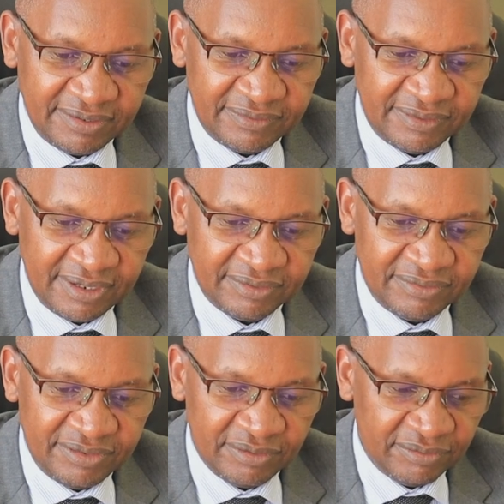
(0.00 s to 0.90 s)
Christian
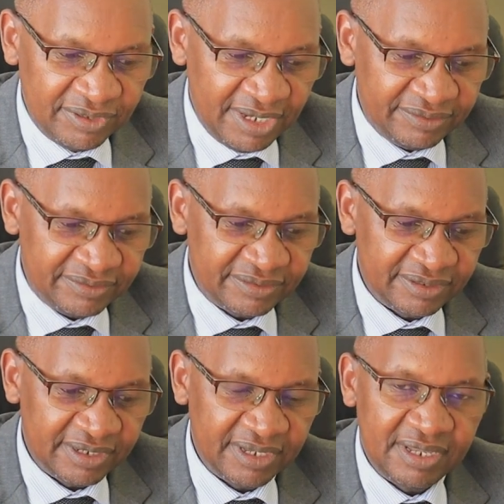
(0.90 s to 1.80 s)
theologians.
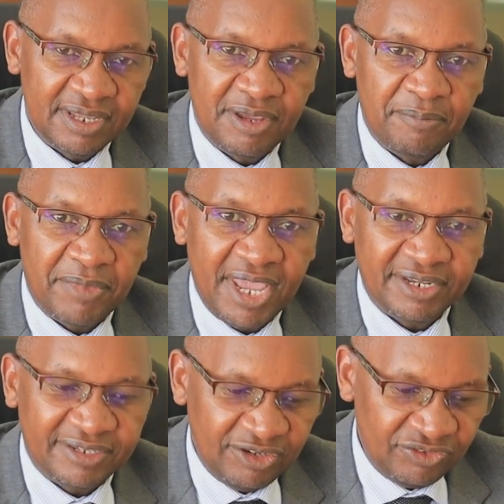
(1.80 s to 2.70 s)

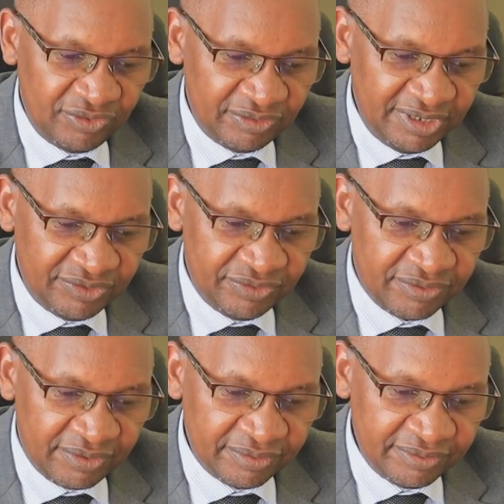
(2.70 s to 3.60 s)
My attention is
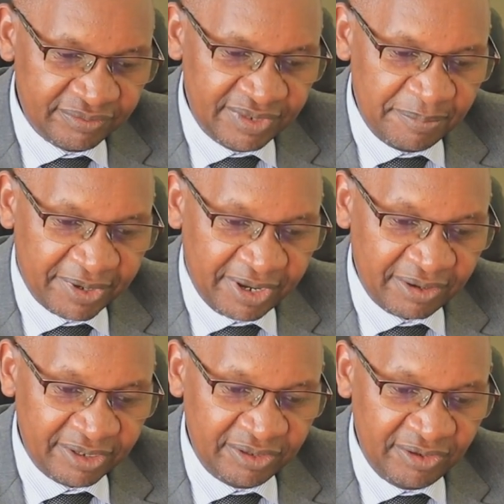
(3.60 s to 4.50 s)
drawn to the
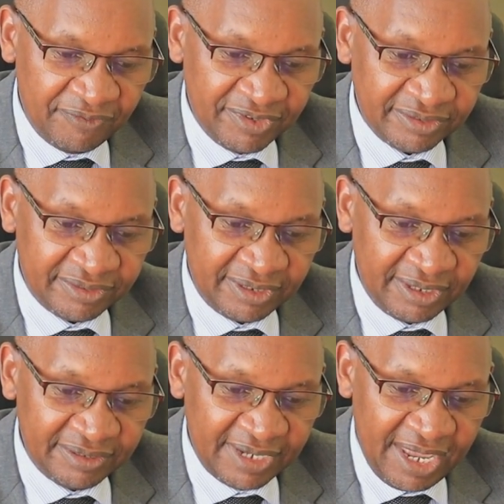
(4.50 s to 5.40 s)
priority of
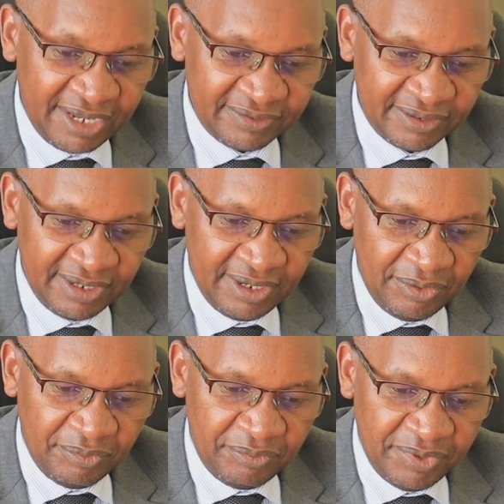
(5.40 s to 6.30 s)
vegetarian diet,
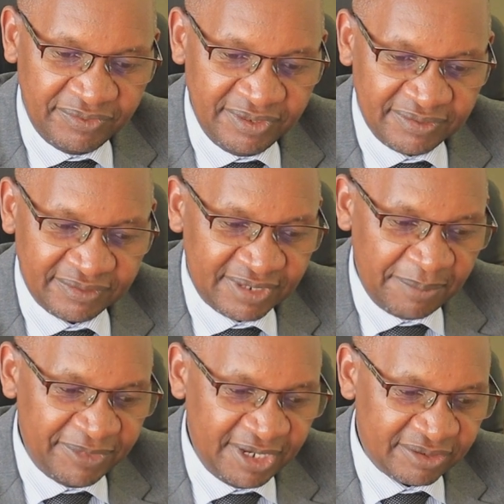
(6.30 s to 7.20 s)
which is a
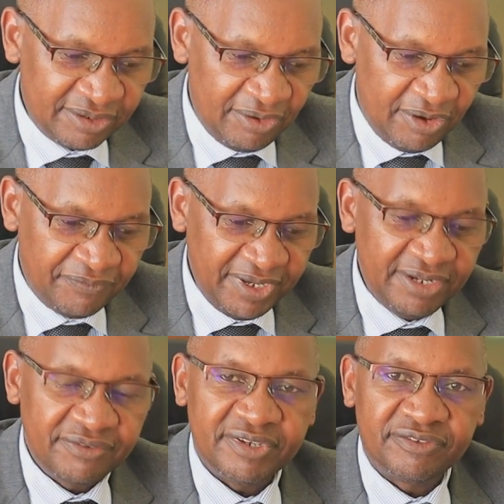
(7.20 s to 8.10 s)
subject of
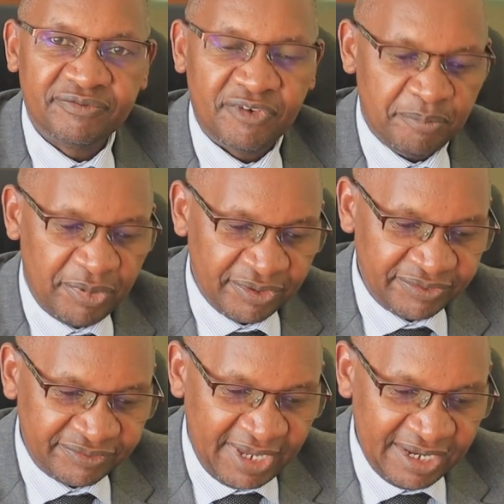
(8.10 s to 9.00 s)
interest for
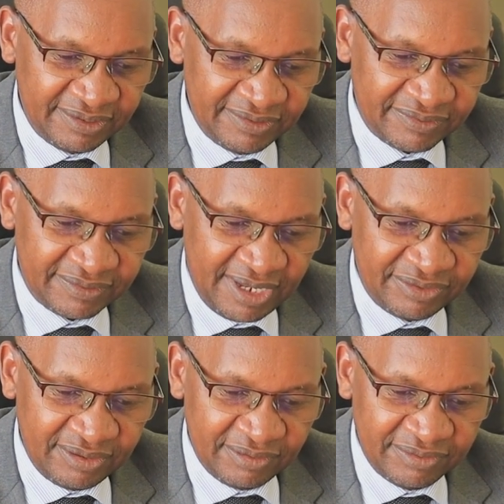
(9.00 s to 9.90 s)
both scientists
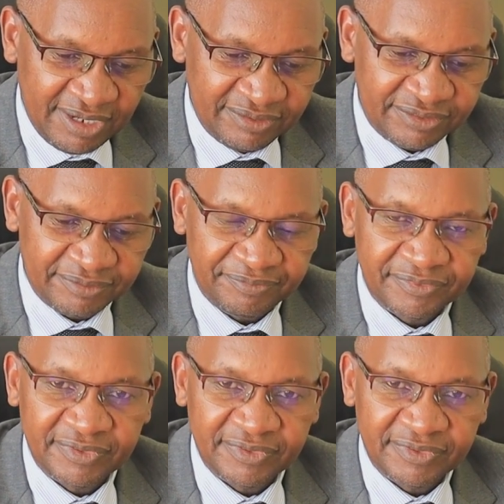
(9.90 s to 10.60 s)
and theologians.